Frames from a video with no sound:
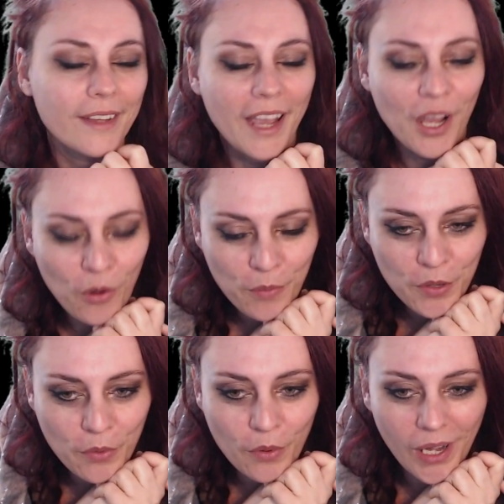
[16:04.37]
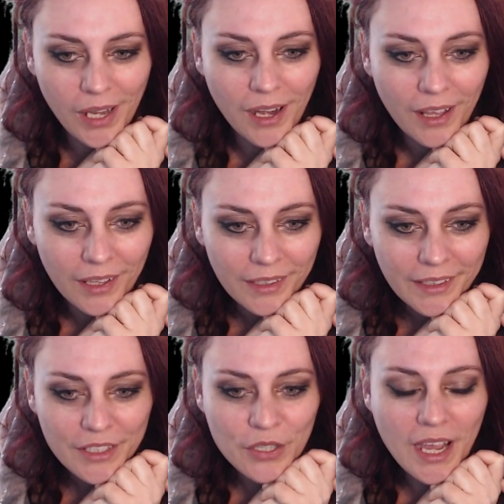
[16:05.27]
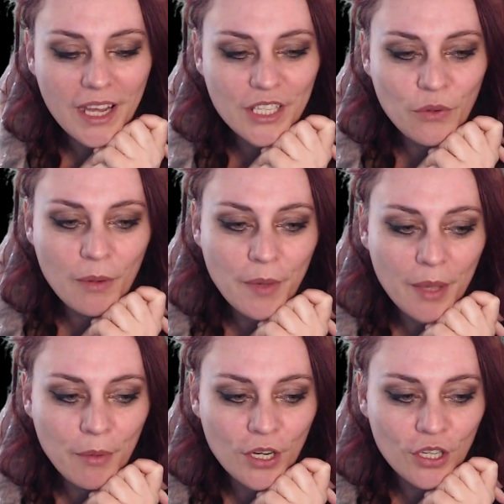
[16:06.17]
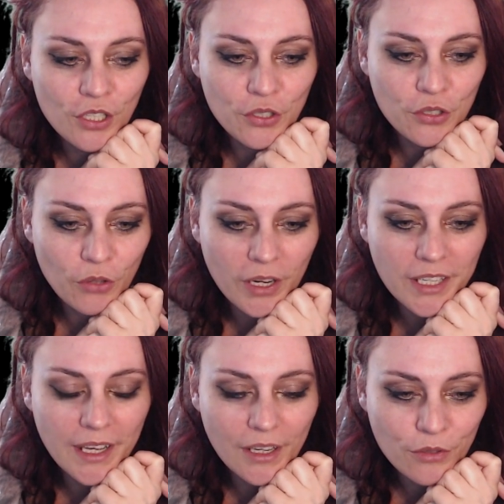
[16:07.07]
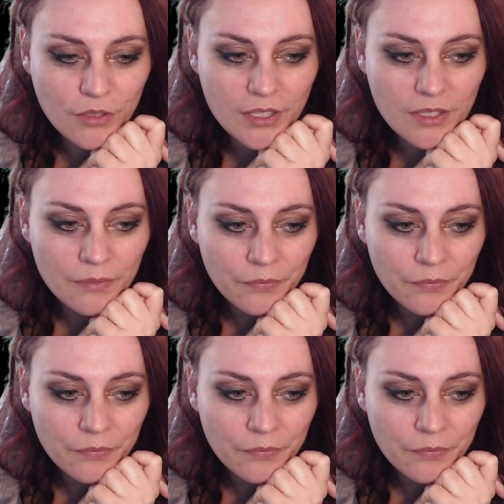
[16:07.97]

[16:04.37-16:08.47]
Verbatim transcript: I hope you will, you guys will be able to try it out.